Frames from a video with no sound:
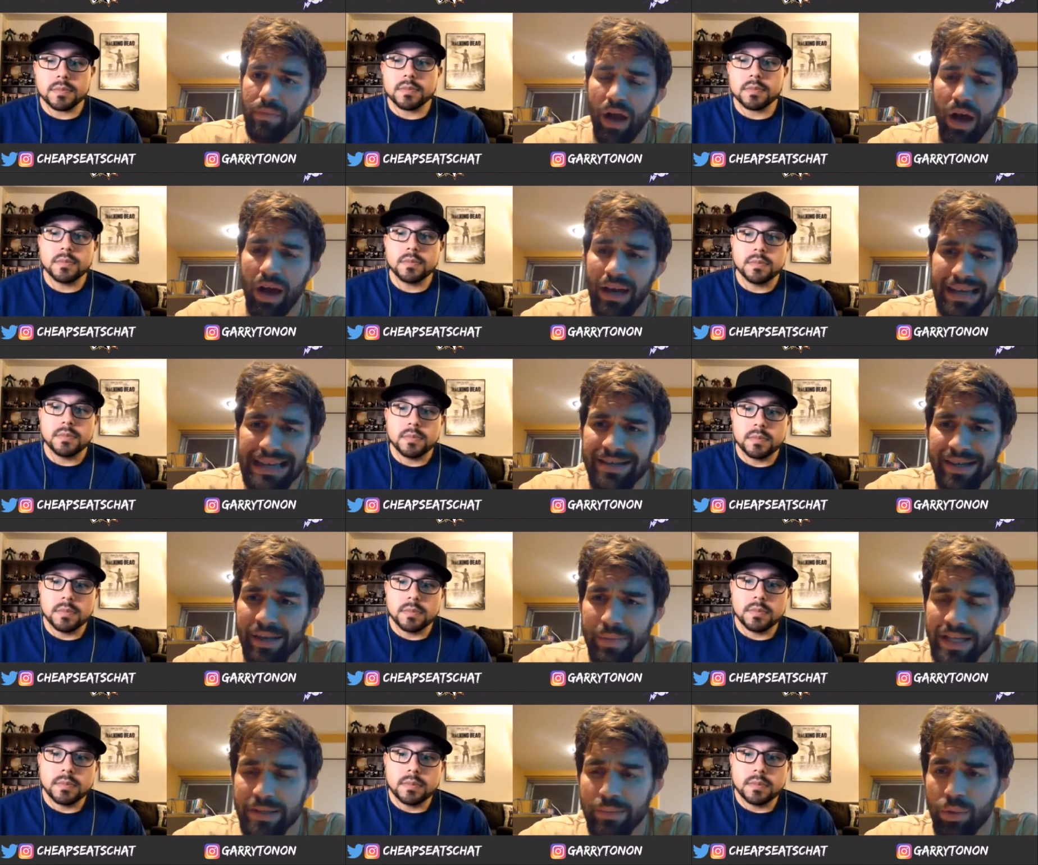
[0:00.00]
Speaker 1: easily
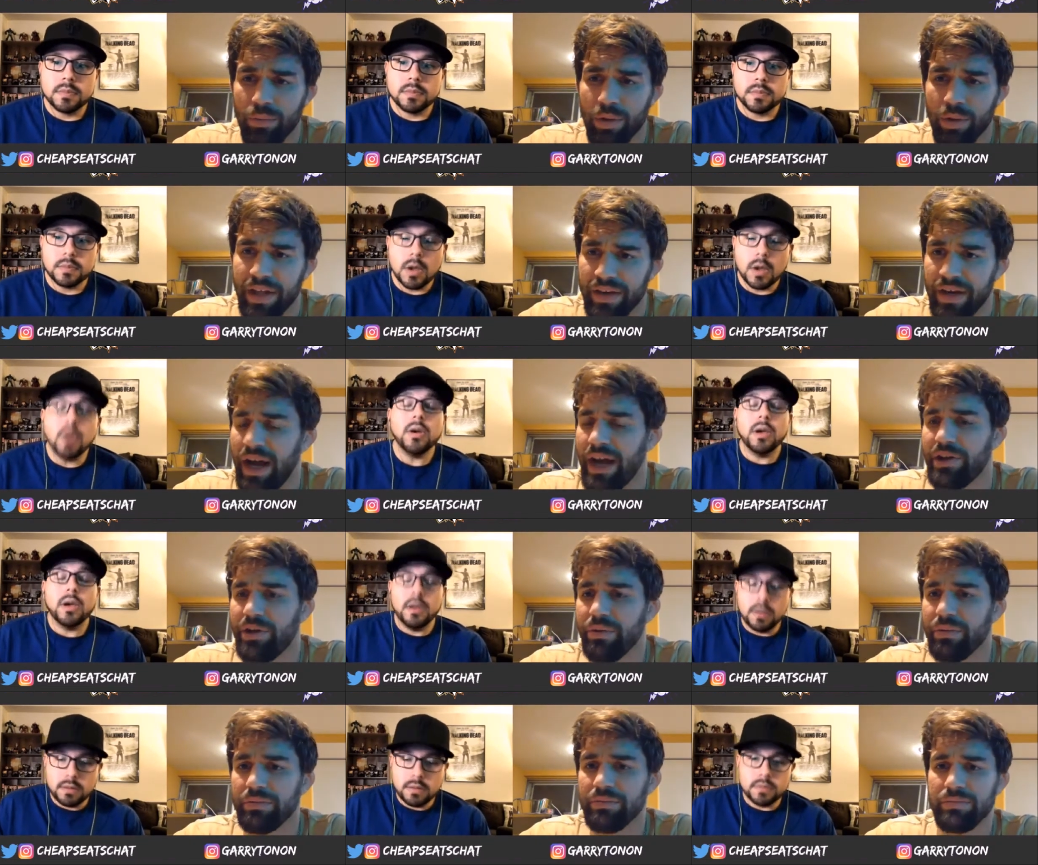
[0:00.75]
makes more money than I
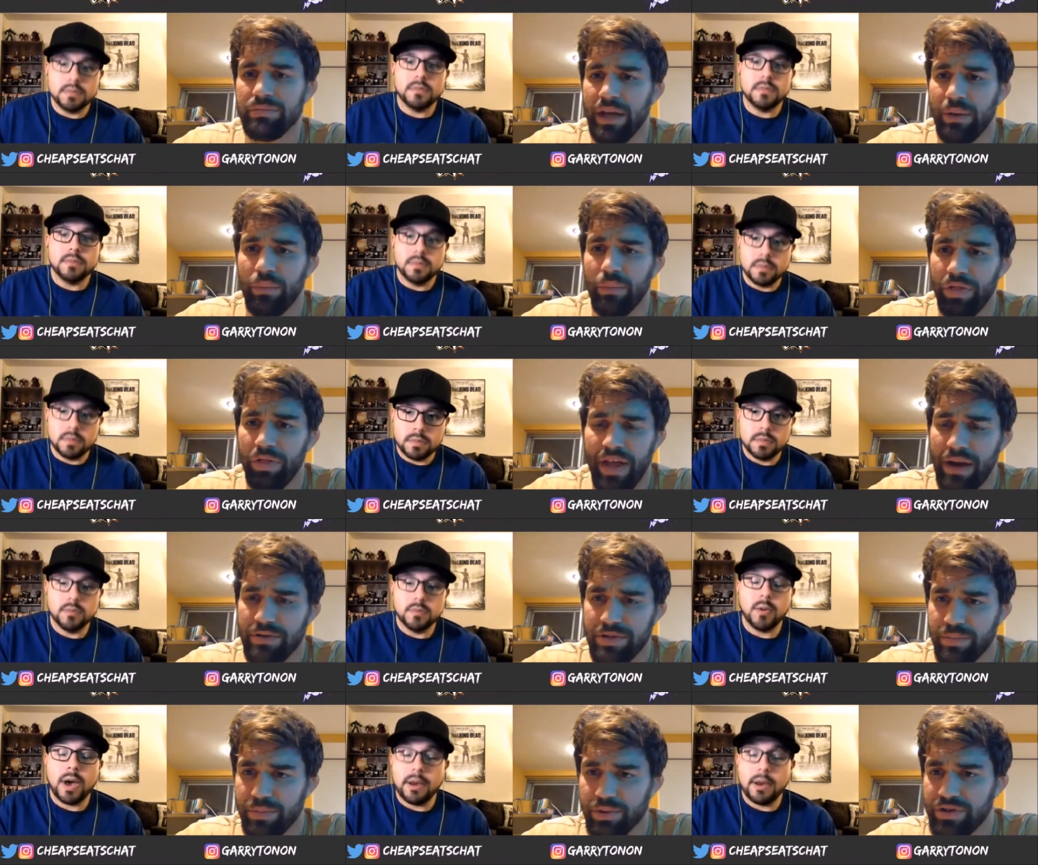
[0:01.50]
do, like
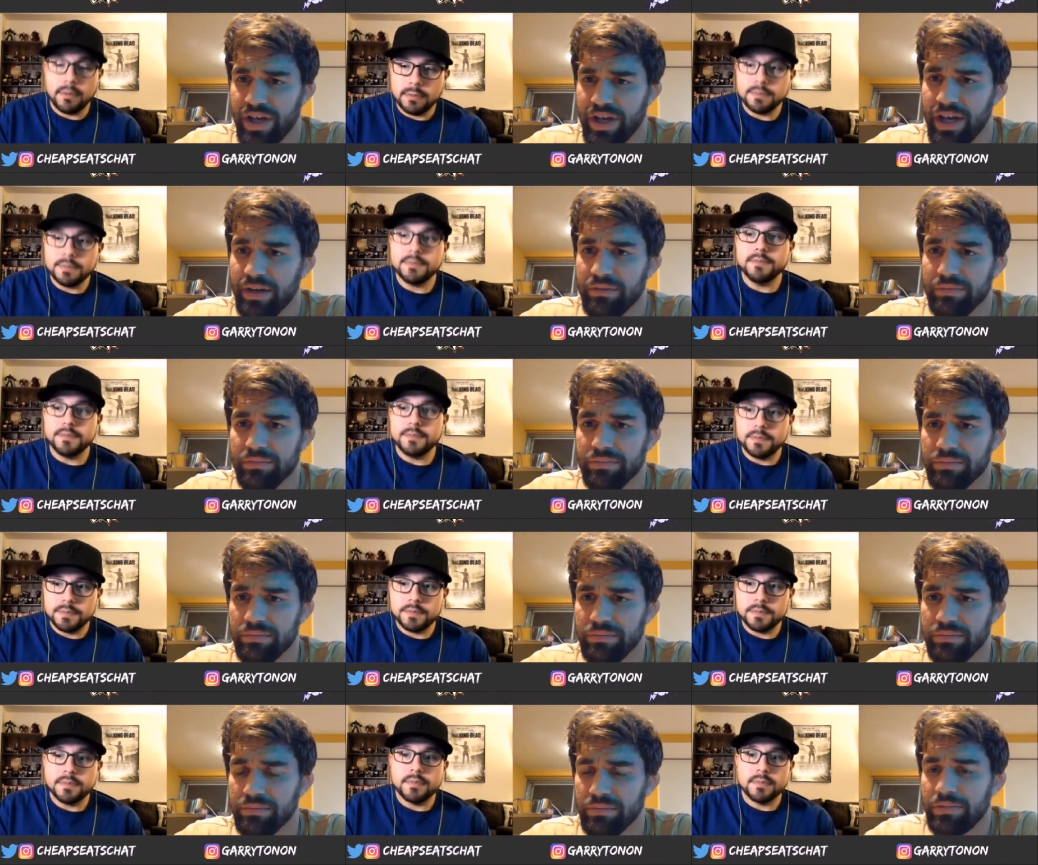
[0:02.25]
1,000%.
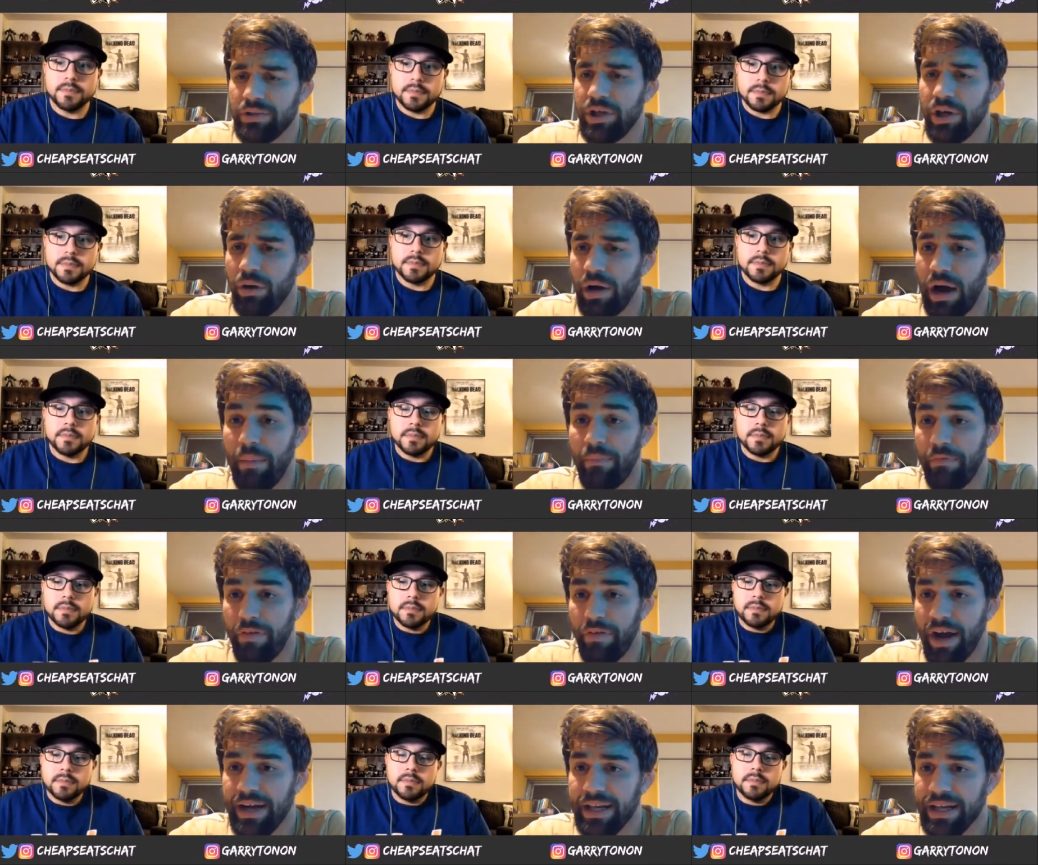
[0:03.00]
You know, I'm
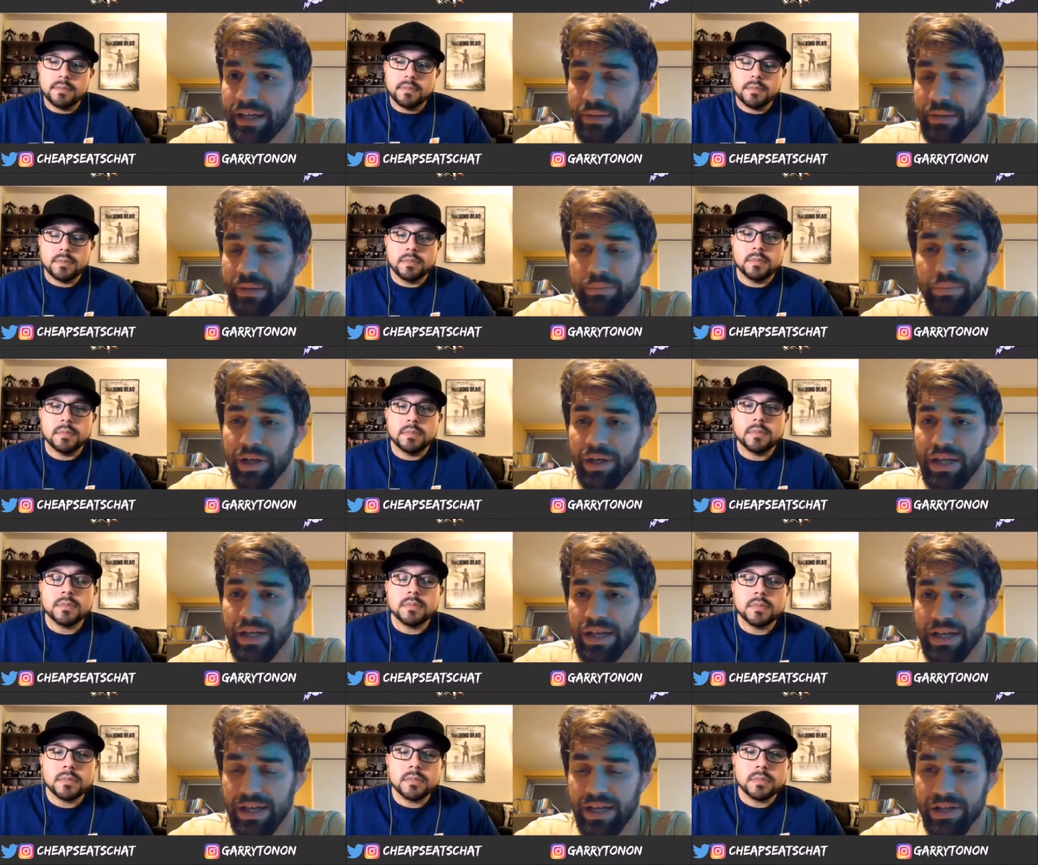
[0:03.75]
fighting,
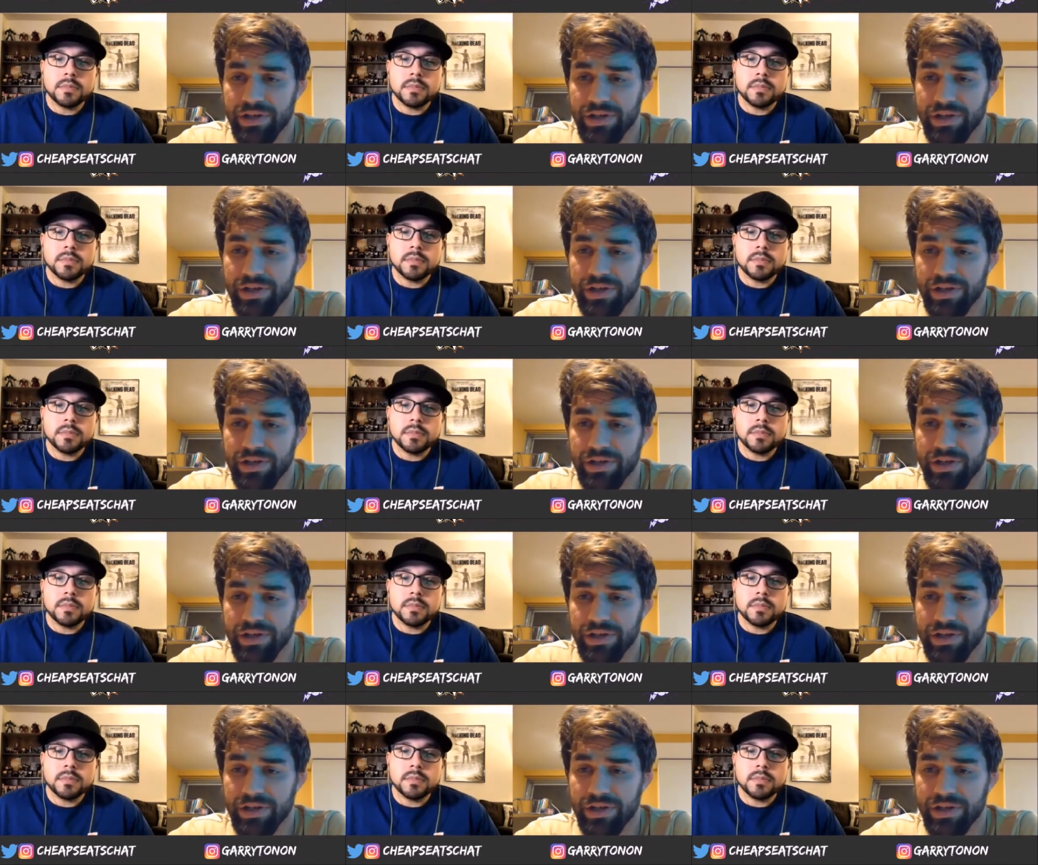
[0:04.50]
and he's